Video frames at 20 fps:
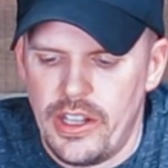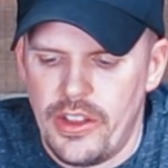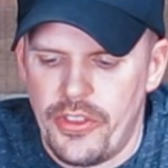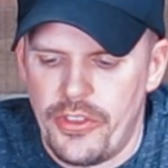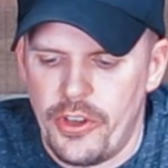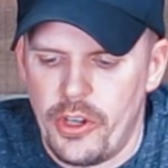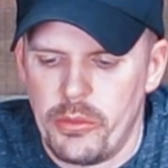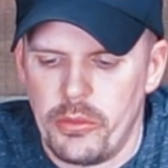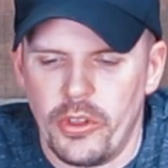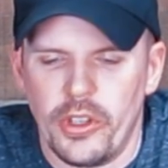
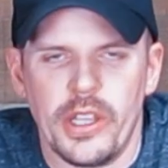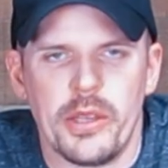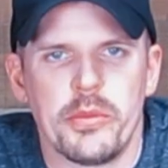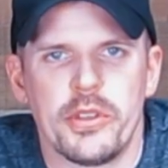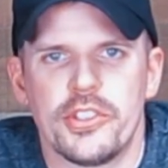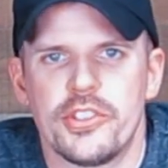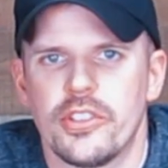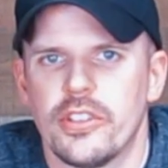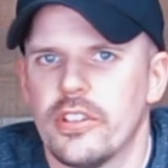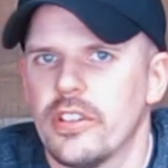thermal
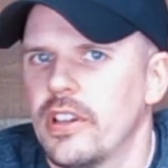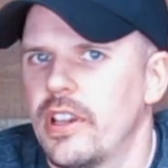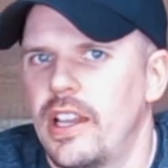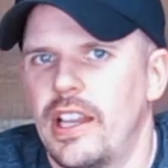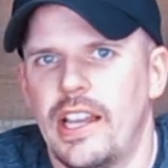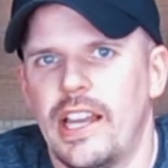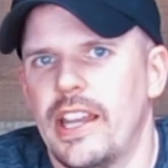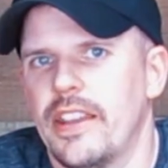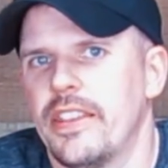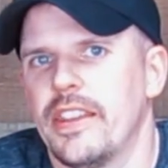imager,
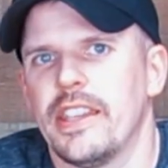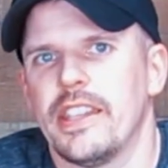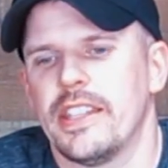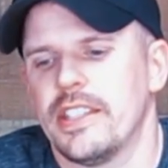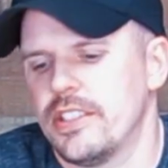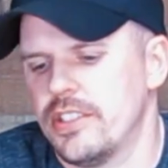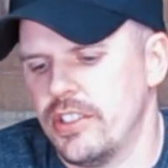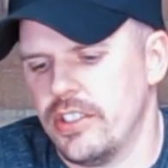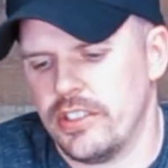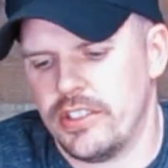I think
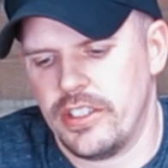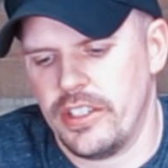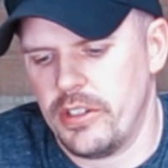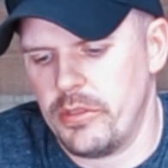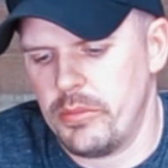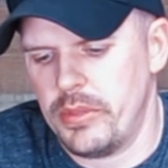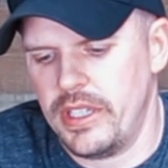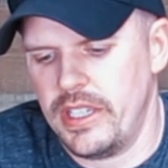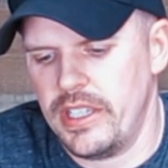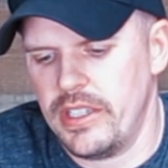it's just going
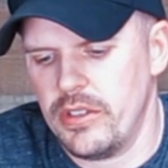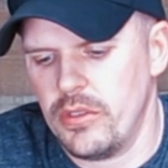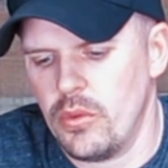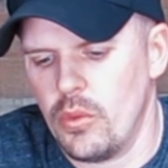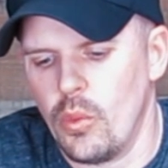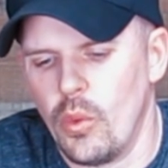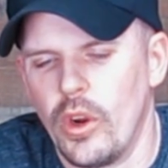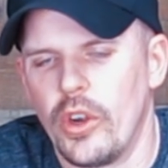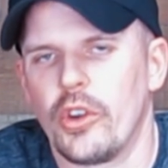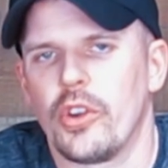to be
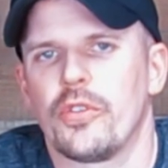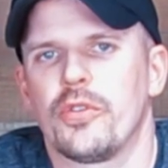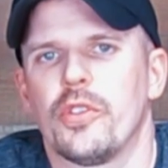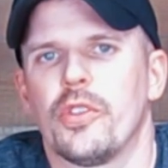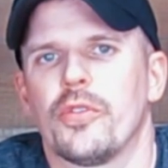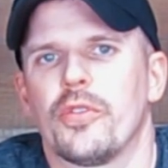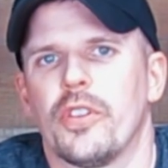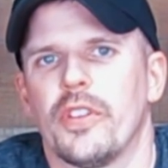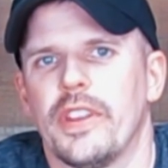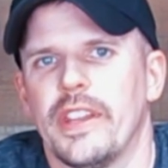
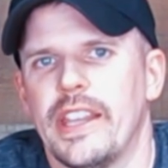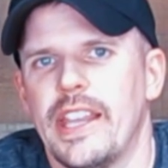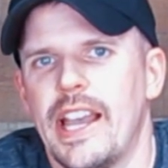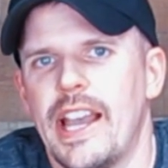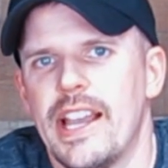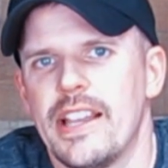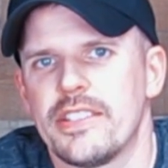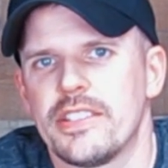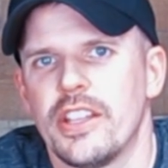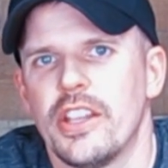wonderful for the
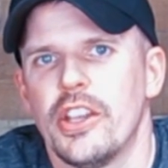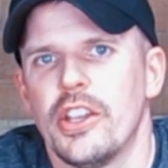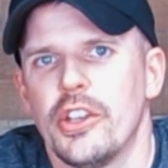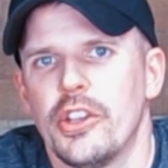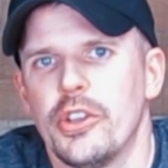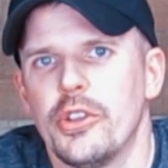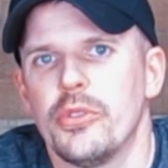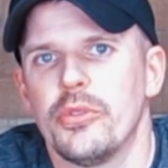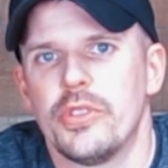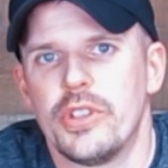guys
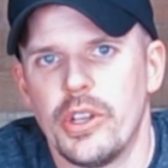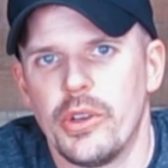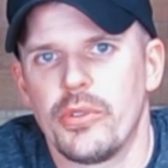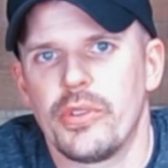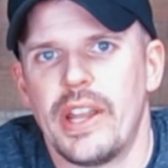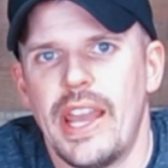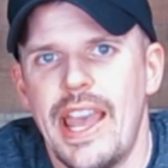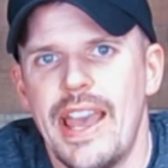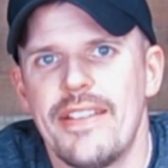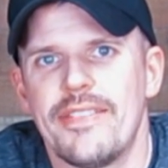who
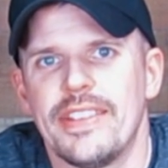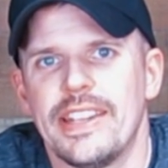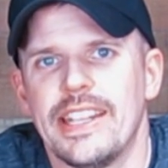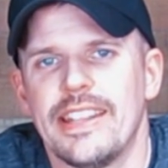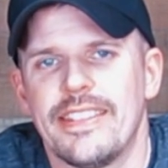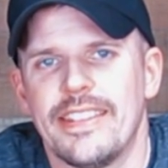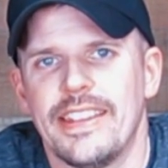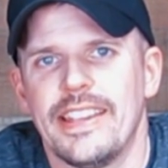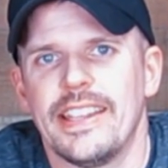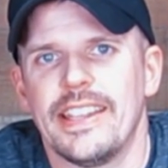don't have
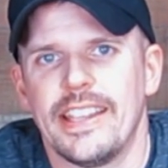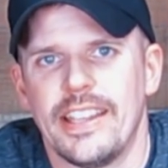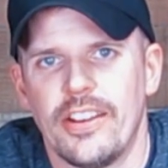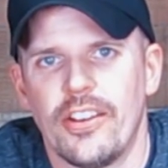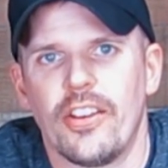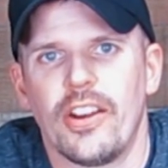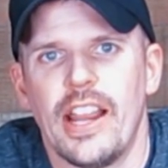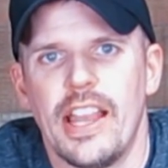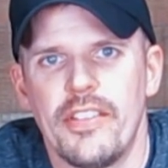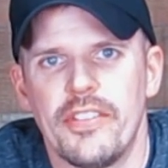anything and
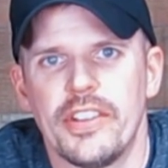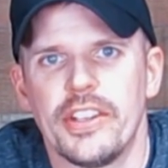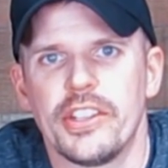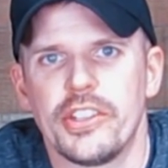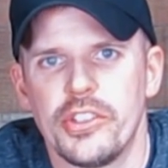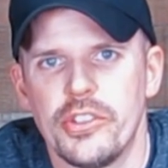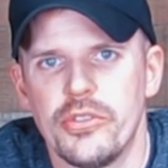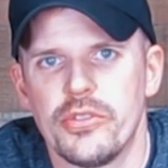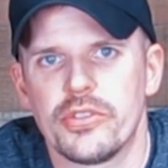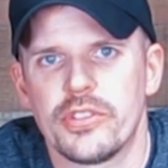are having to
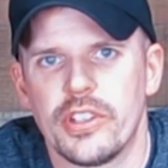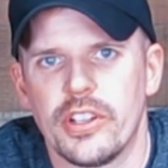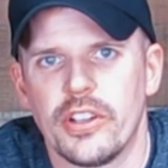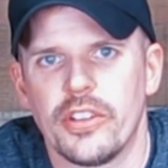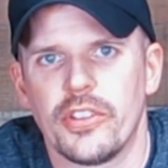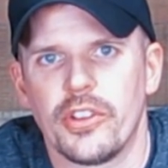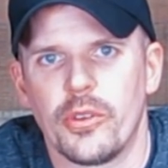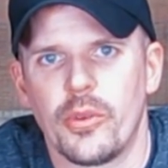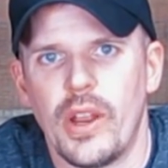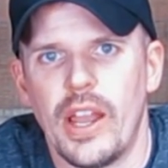use
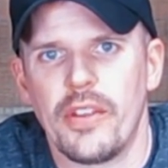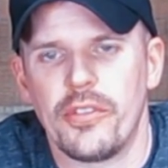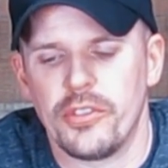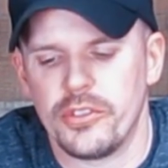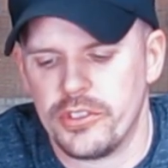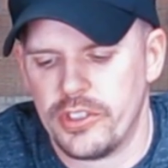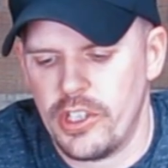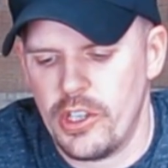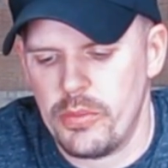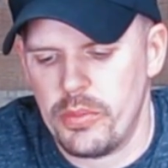their rifle
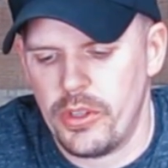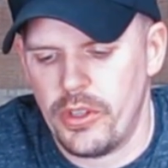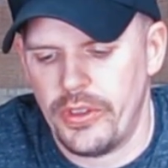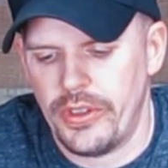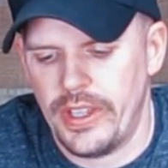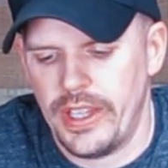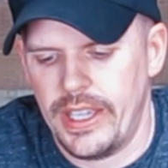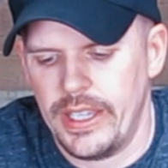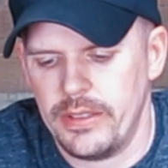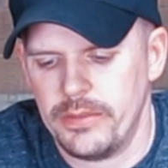scope all
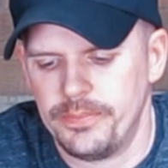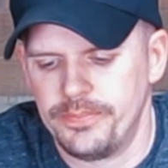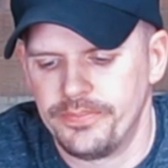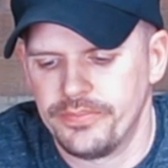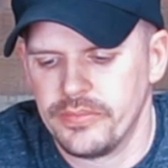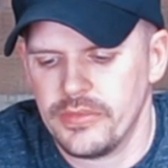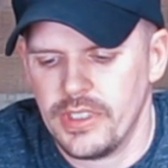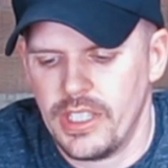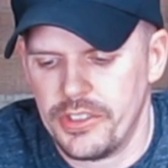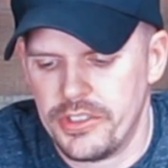night.
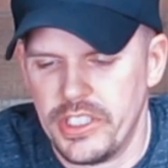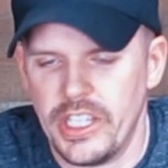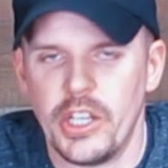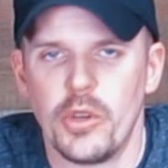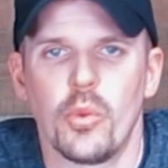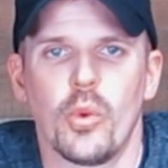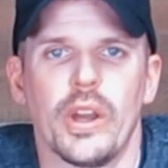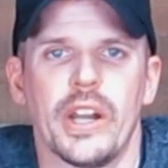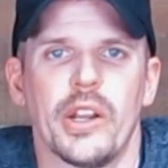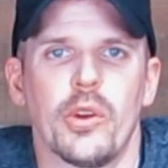I'll tell
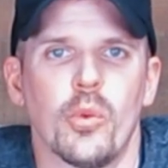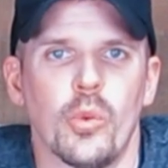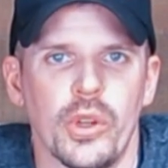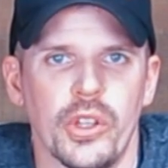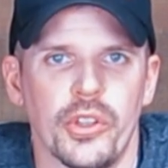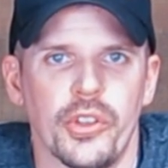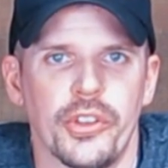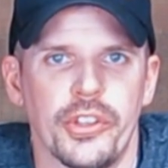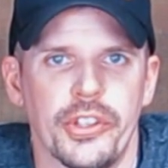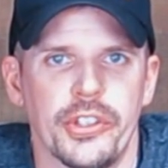you what it
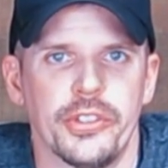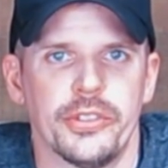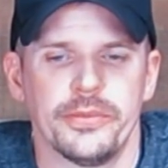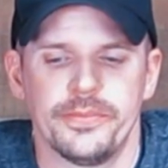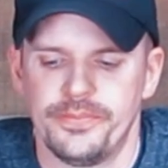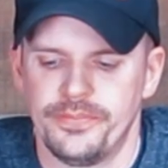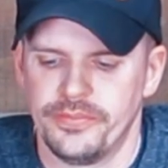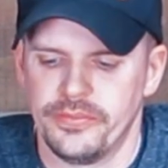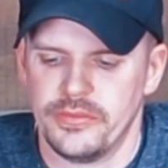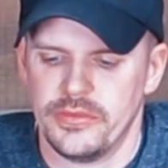will do,
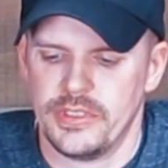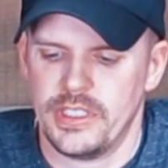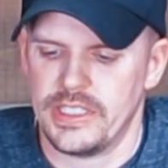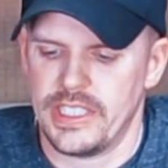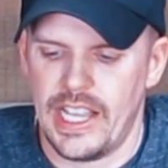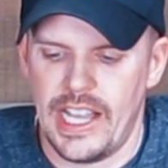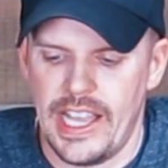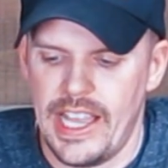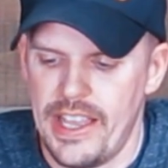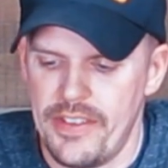
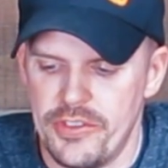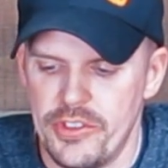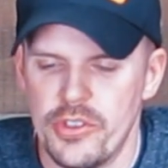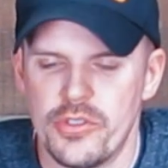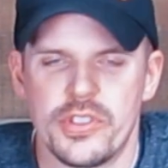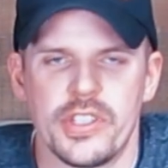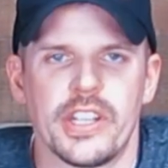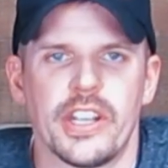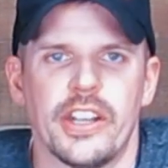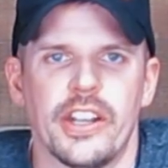because I have
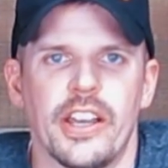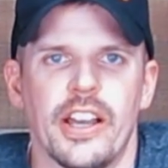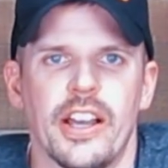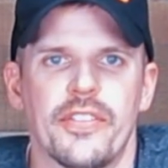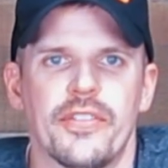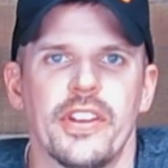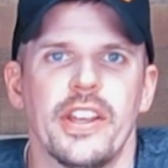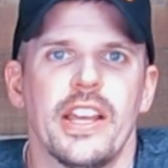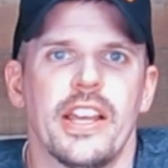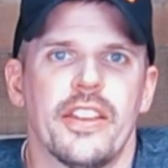used it
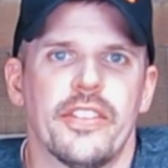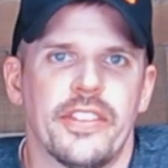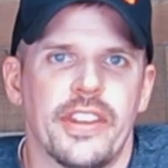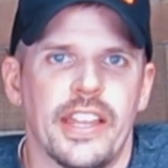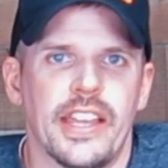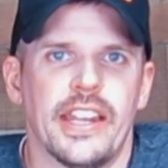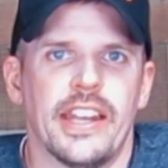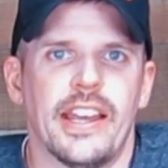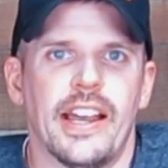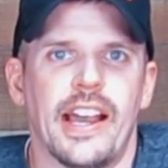enough
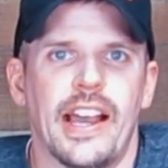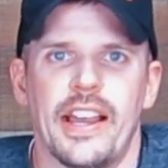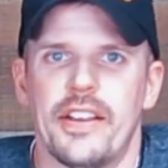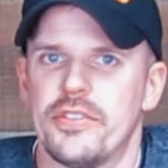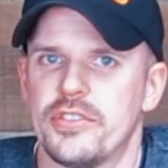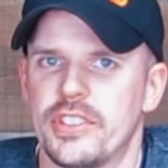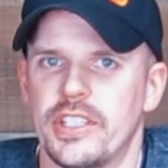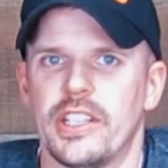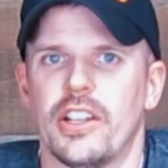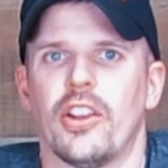that
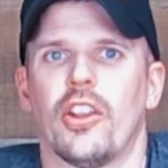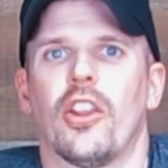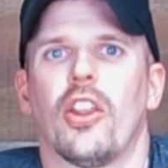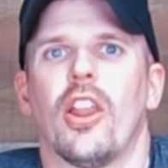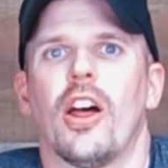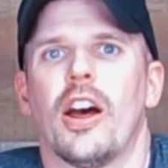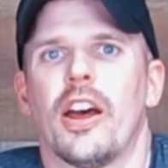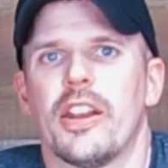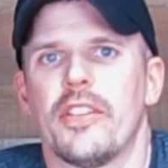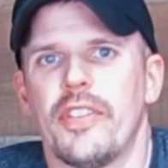I've seen a
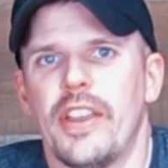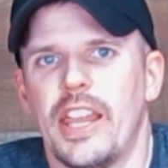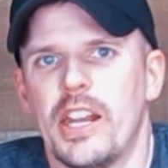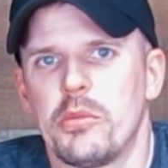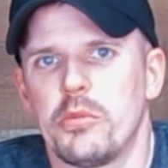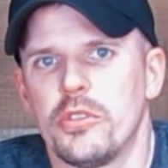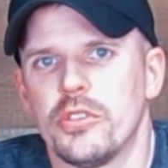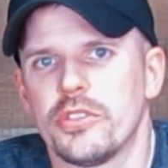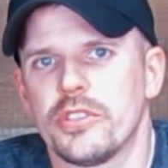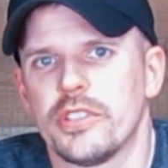lot of
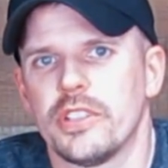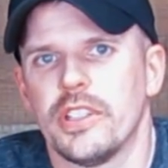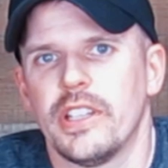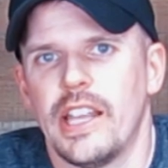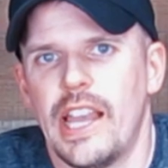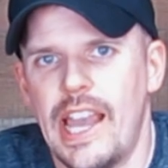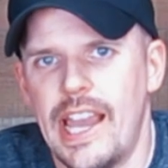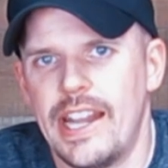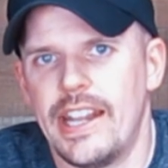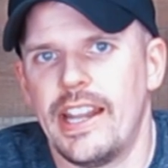animals
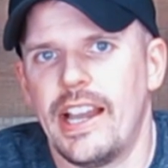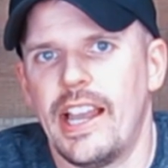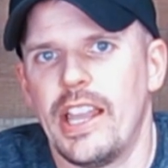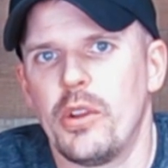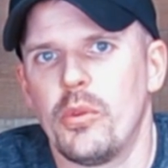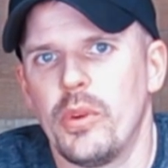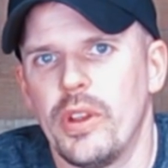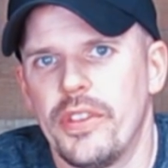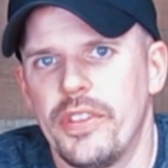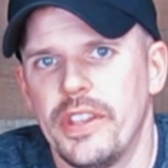at
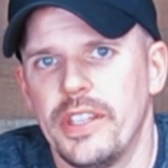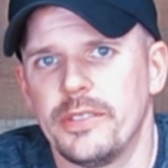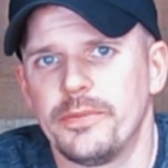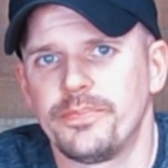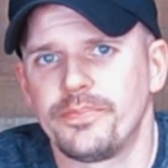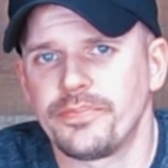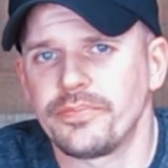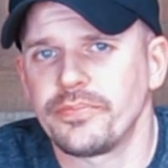night with it,